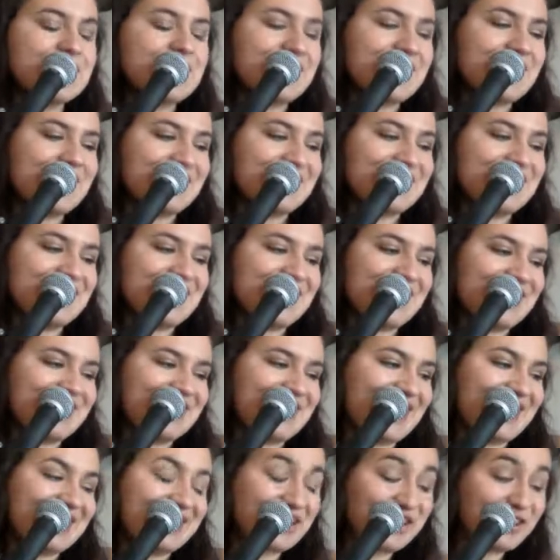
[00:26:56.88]
And then I
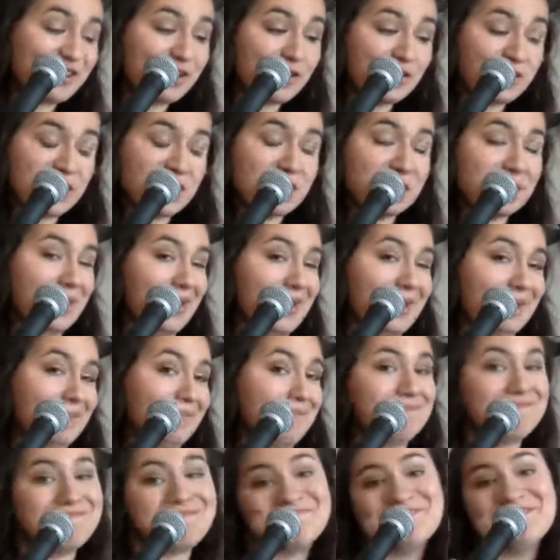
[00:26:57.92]
sat down in a co-write
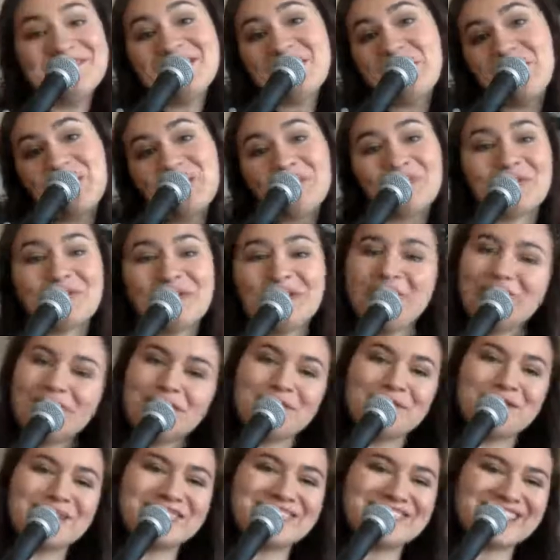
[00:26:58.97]
3 or 4
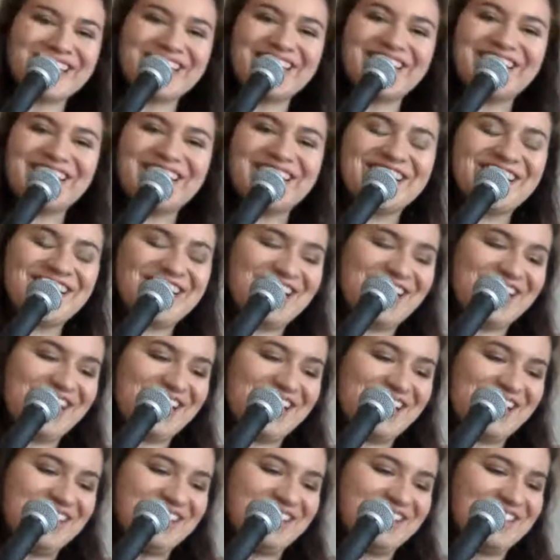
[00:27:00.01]
months later,
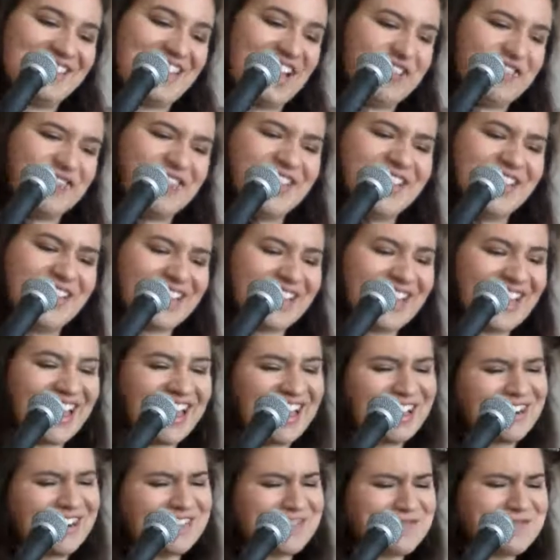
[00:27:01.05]
and I feel like
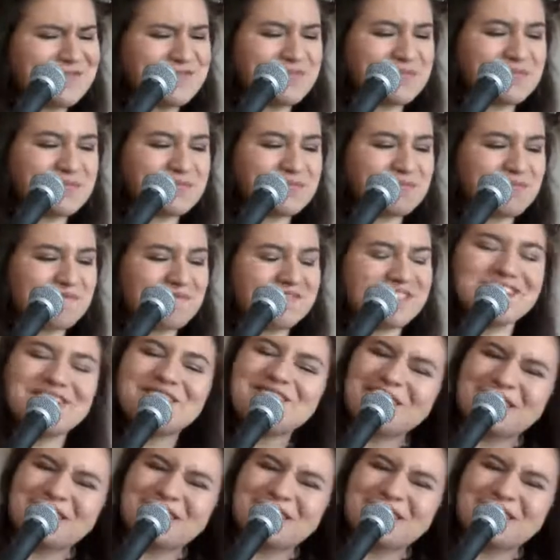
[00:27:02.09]
kind of wrote the